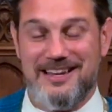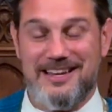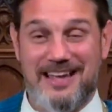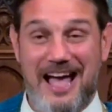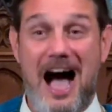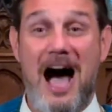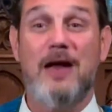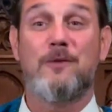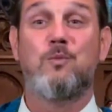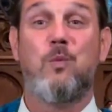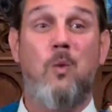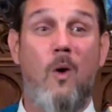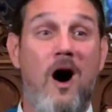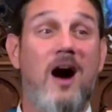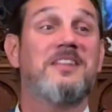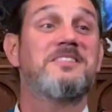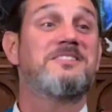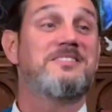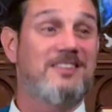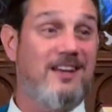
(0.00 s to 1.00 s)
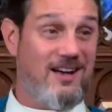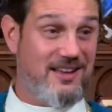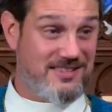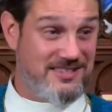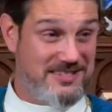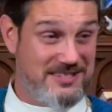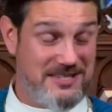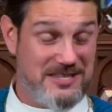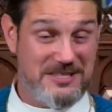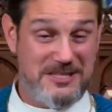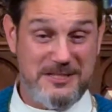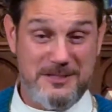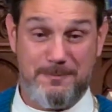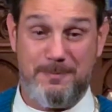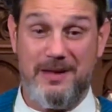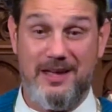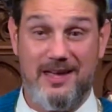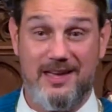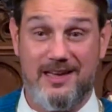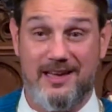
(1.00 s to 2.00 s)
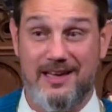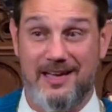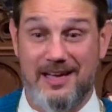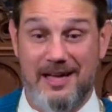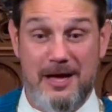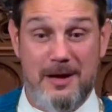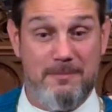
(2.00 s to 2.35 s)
God wants us to speak,